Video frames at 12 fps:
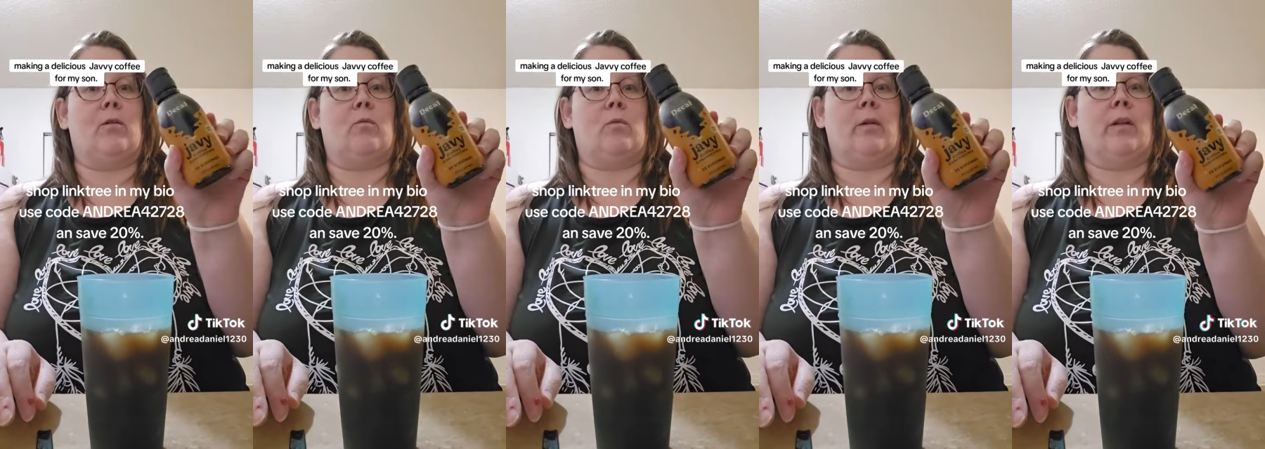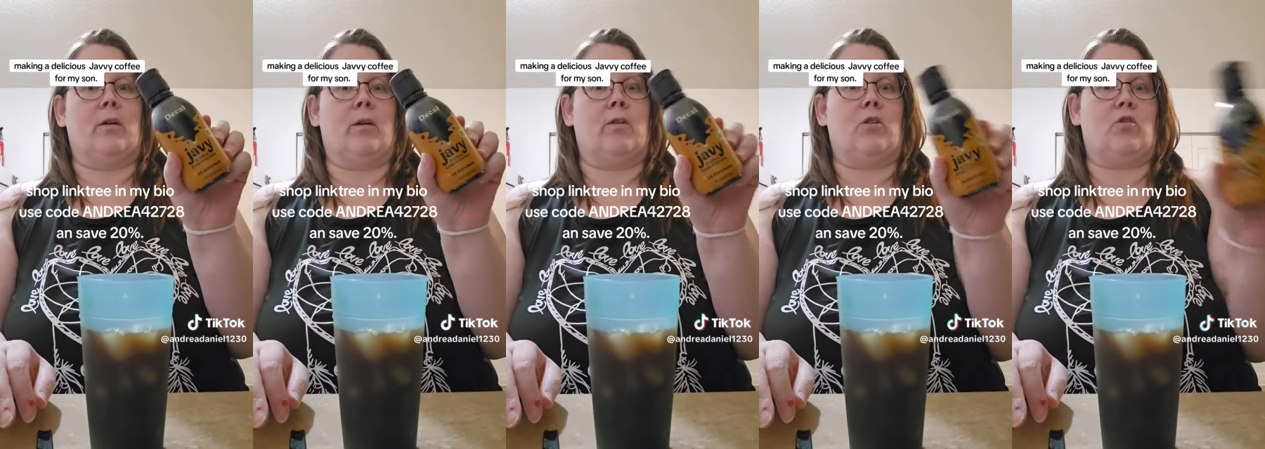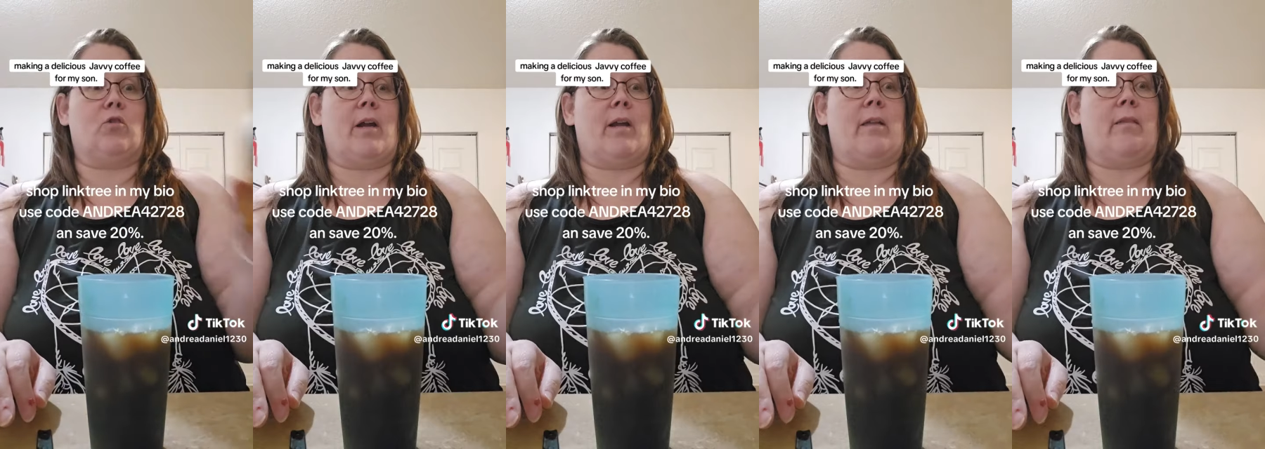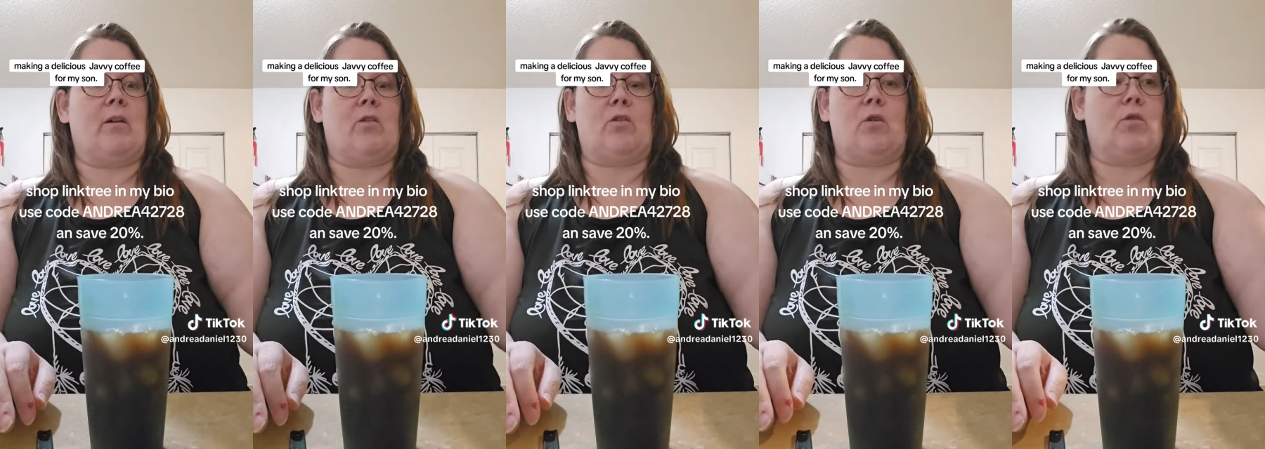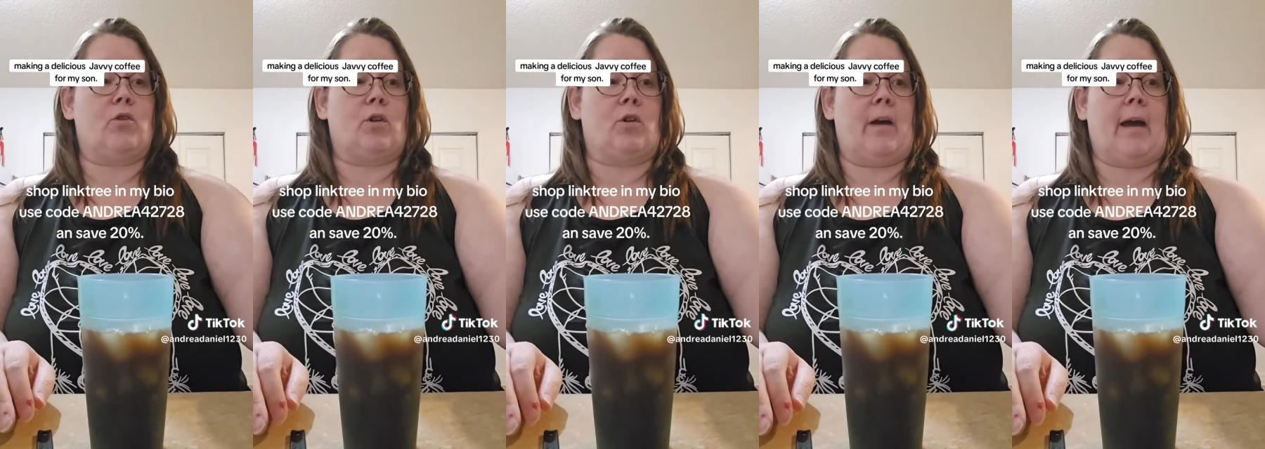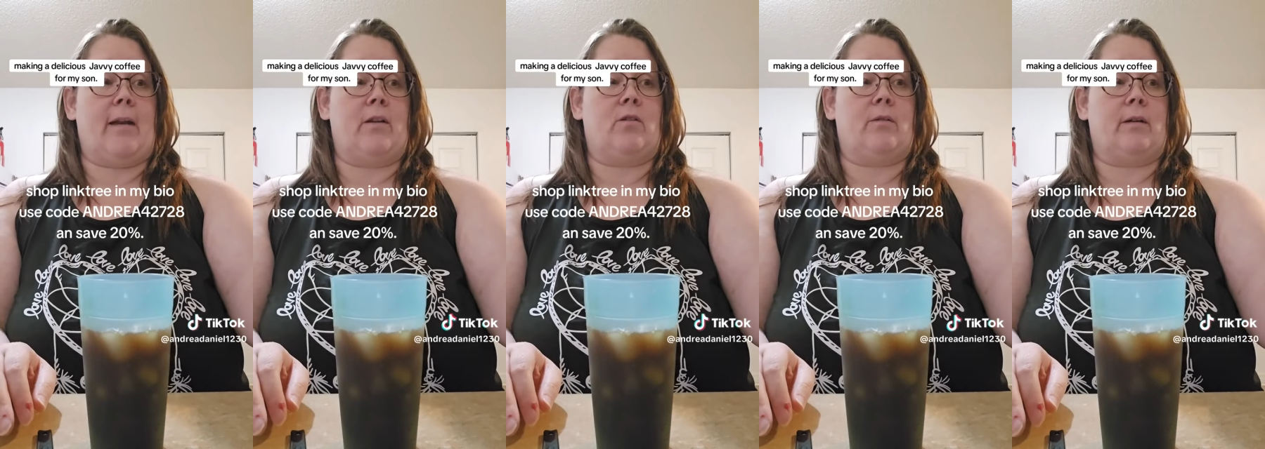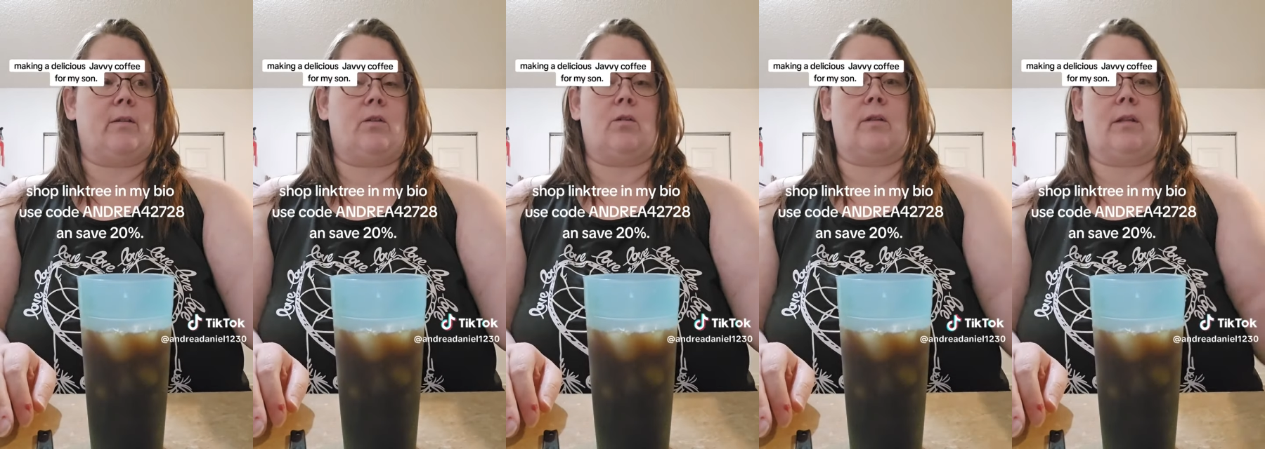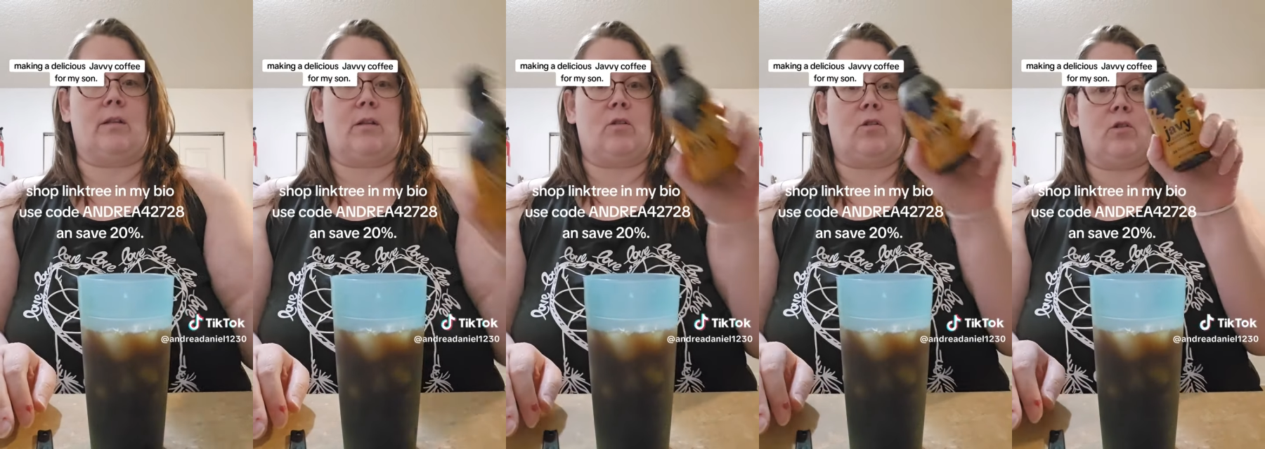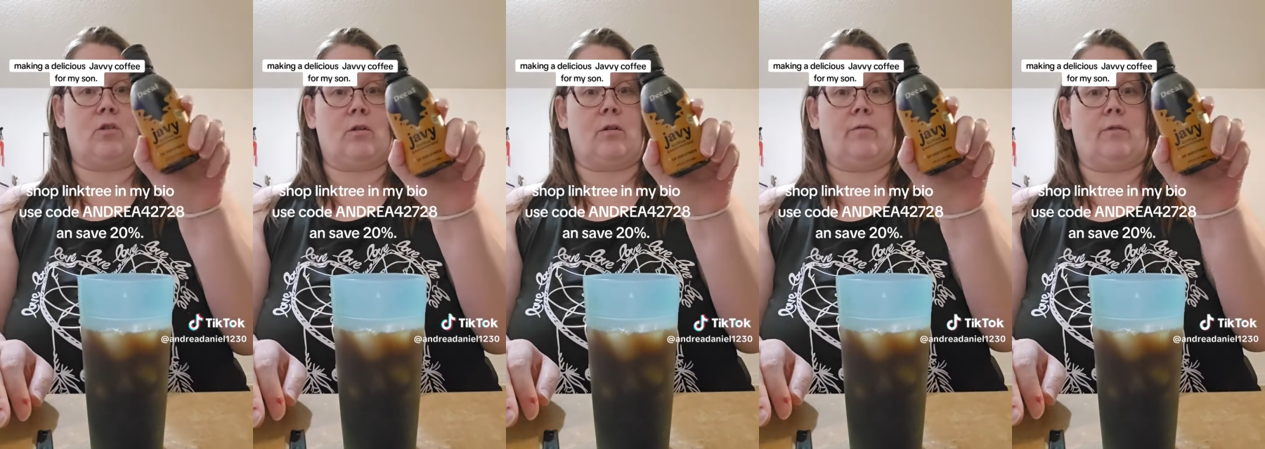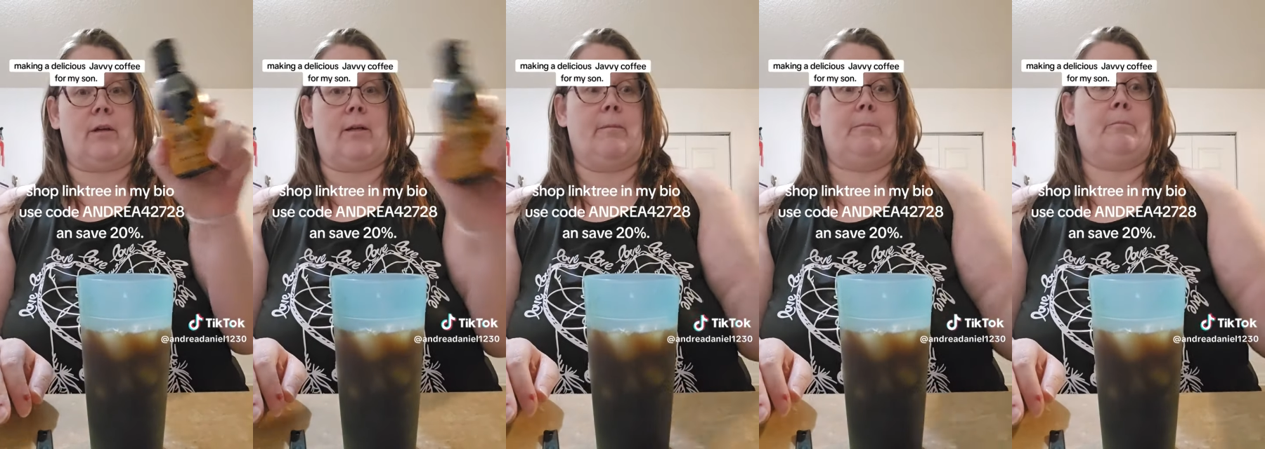Really good straight. And there's no sugar added to it. So this is sugar free.